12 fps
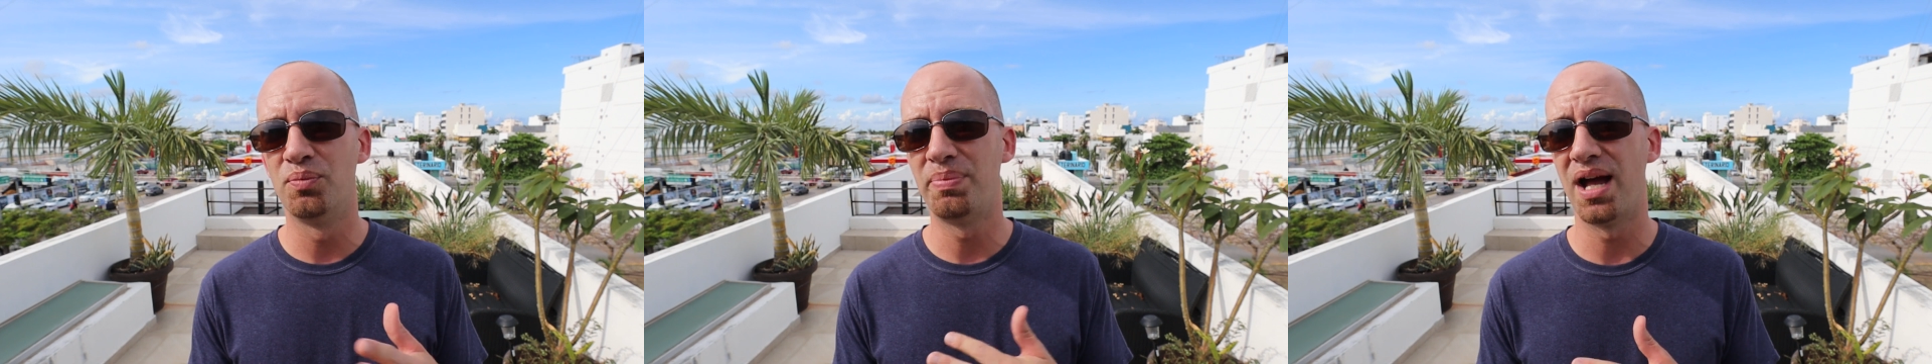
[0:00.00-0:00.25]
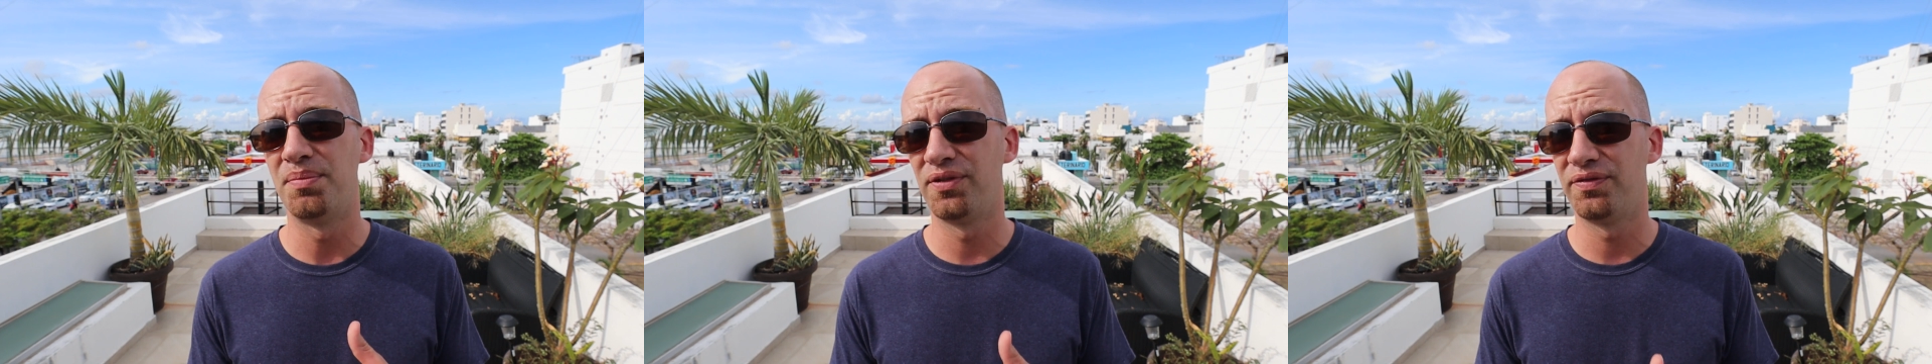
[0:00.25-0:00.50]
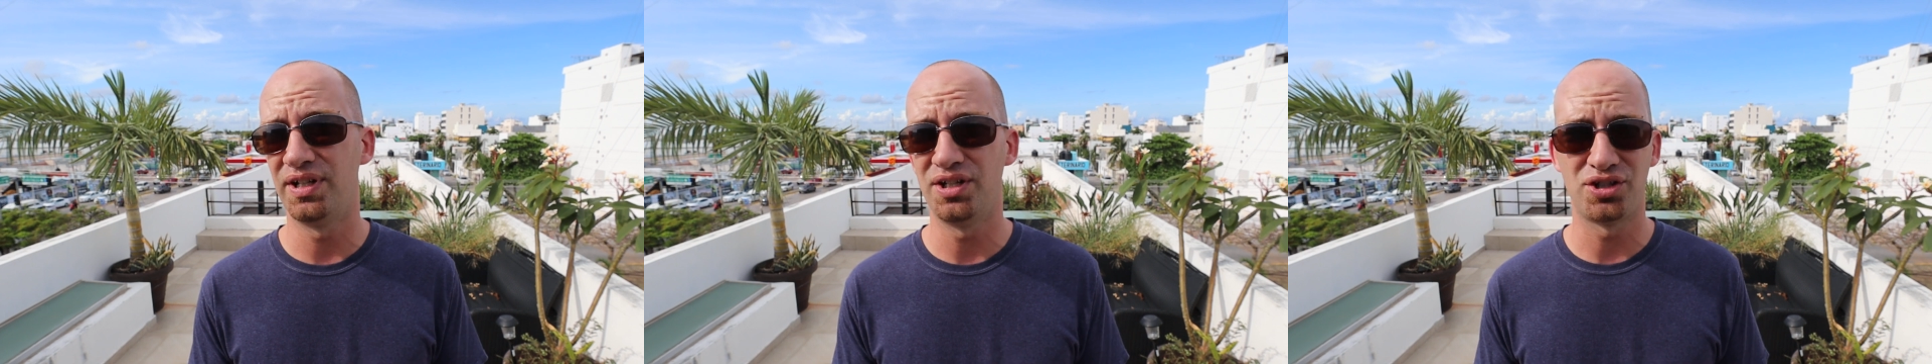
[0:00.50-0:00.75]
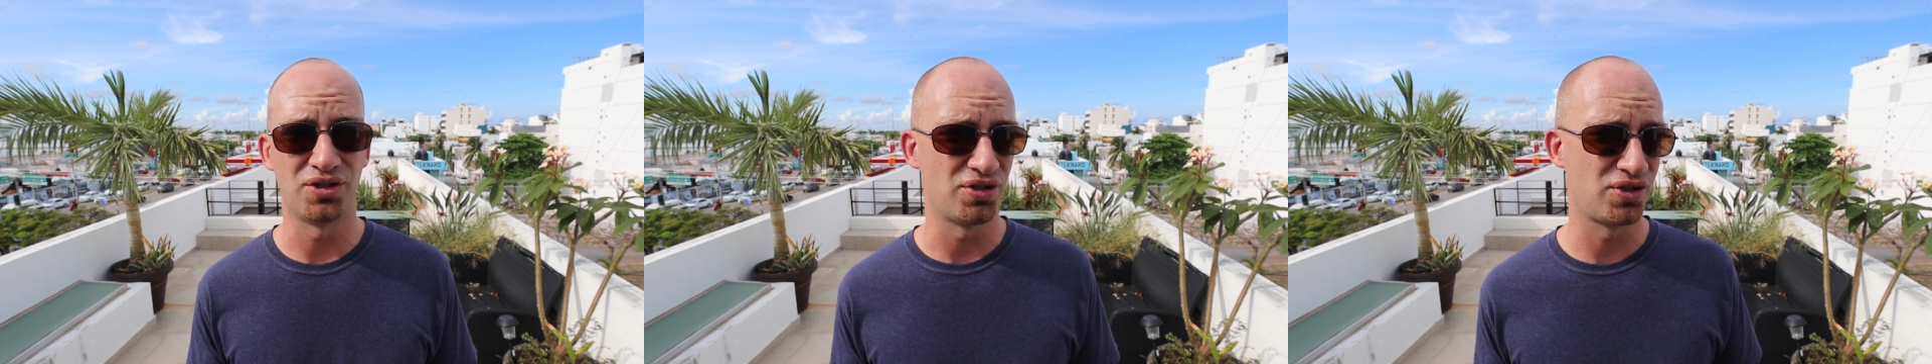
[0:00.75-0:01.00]

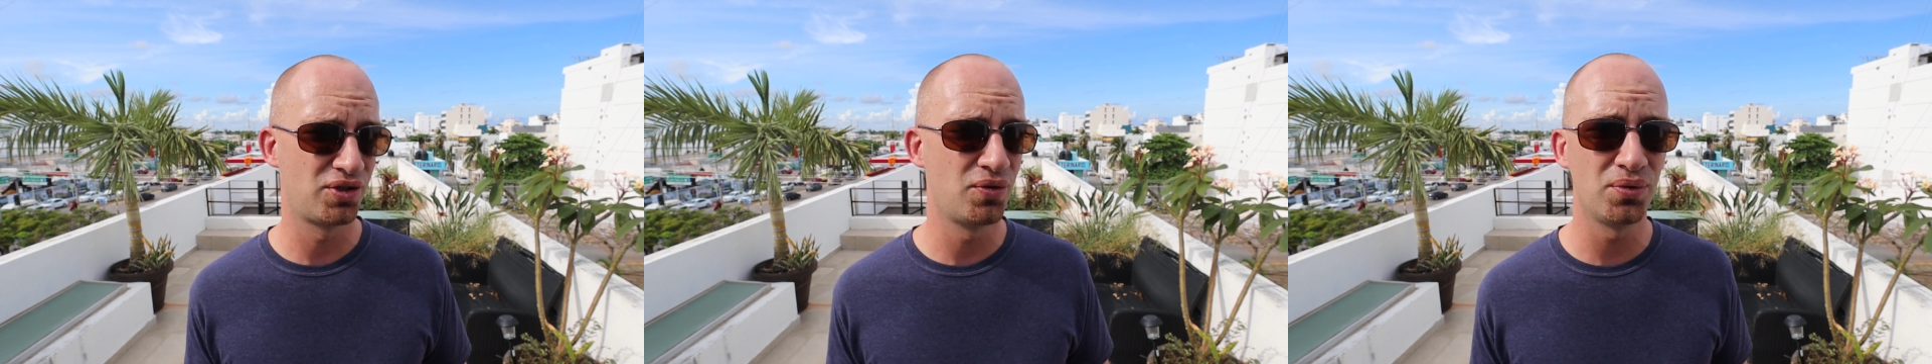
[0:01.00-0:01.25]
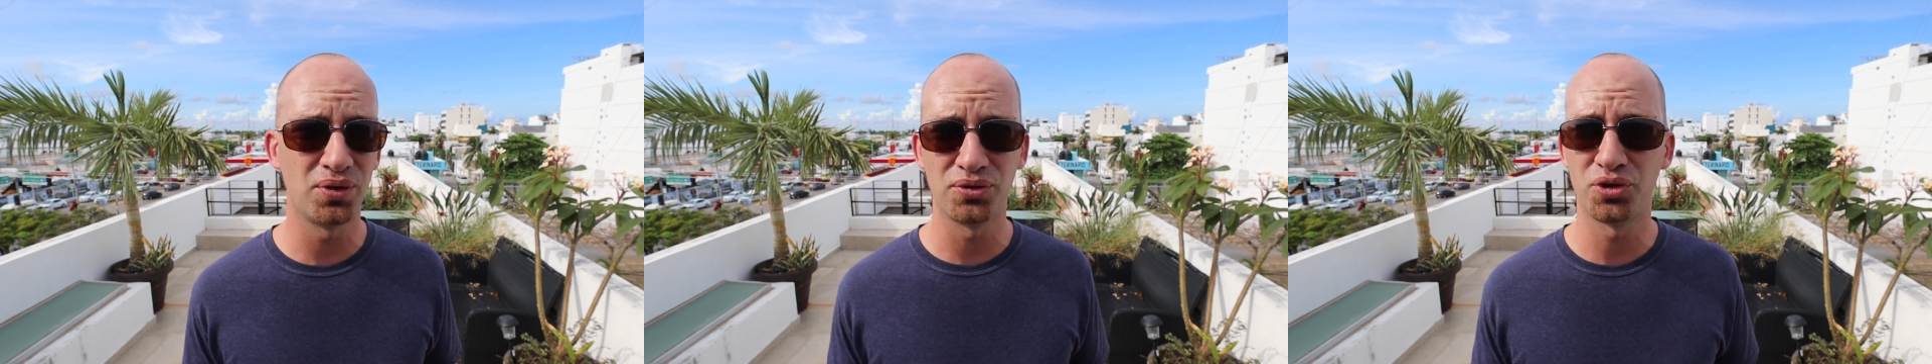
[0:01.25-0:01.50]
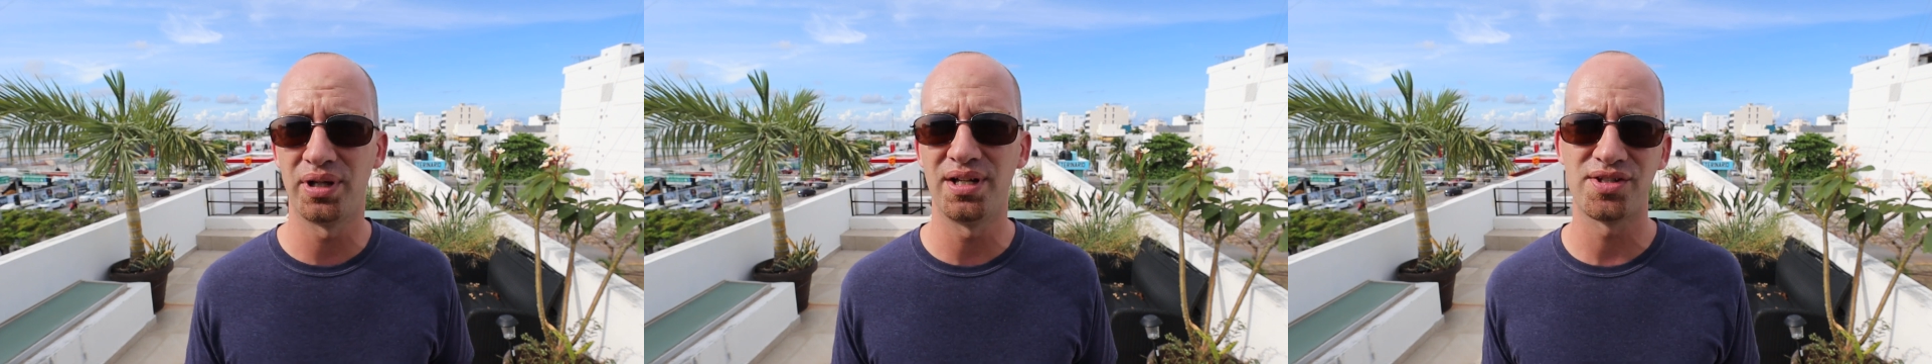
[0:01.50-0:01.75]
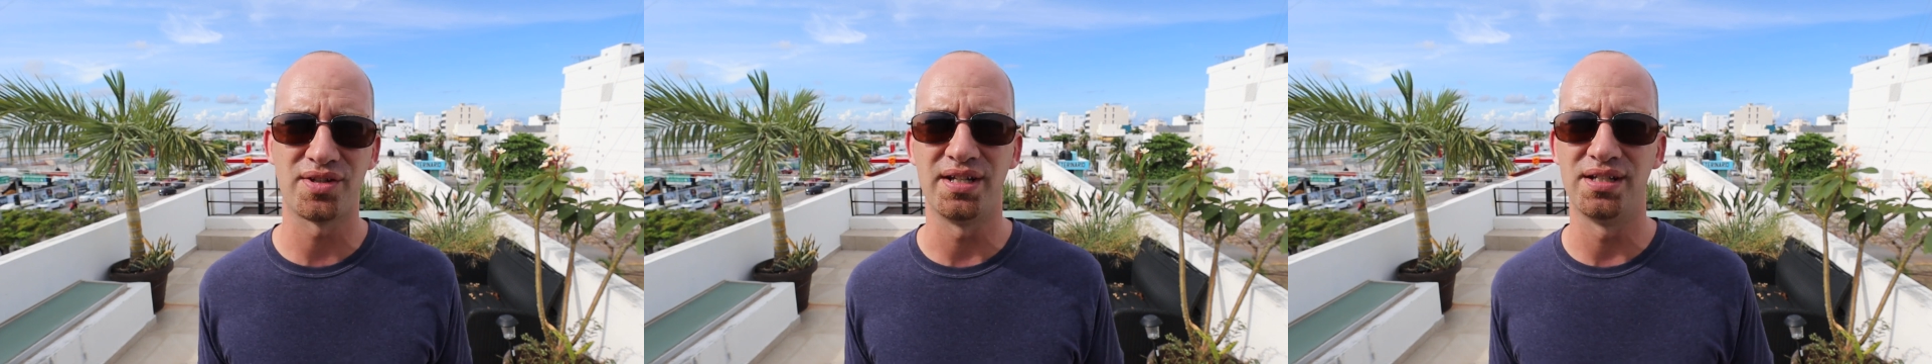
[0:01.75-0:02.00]
Babelfish. There's Google
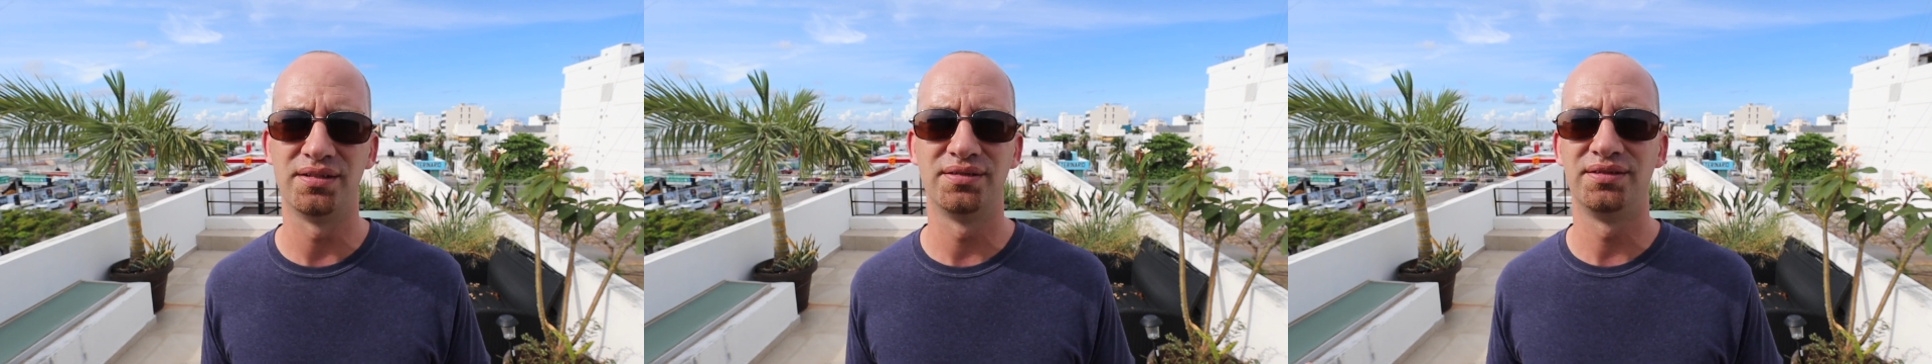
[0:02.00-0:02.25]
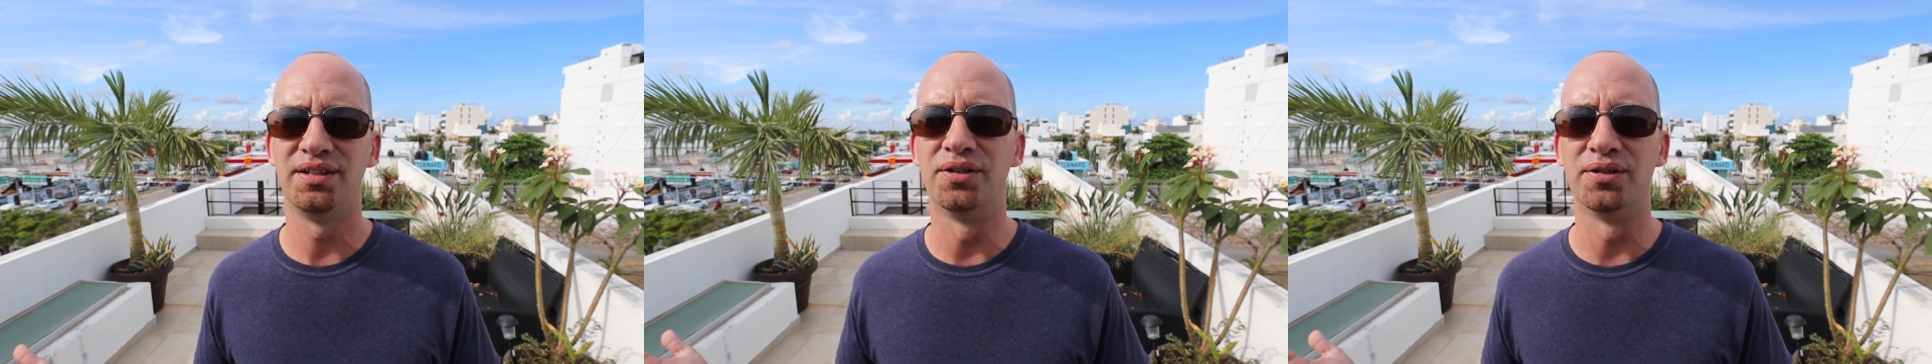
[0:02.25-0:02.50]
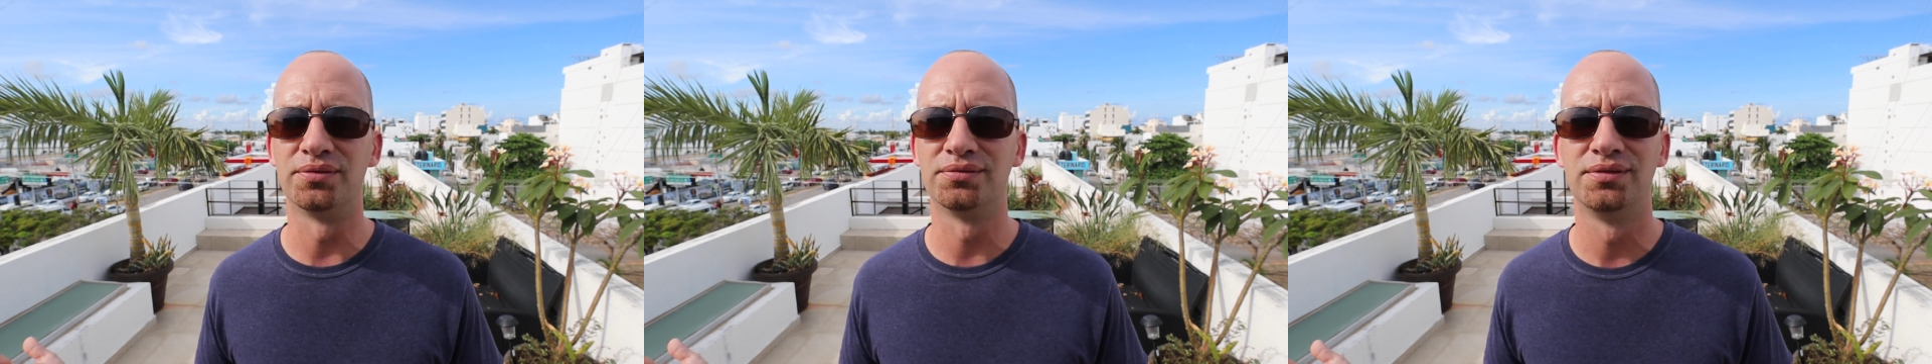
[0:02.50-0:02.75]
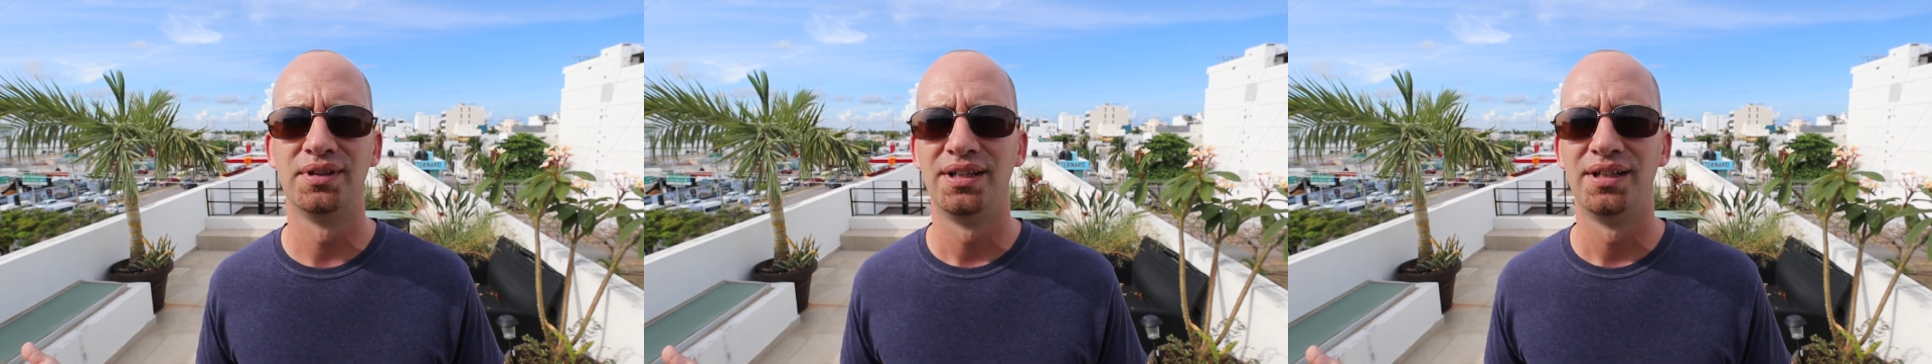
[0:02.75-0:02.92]
Translate, you know.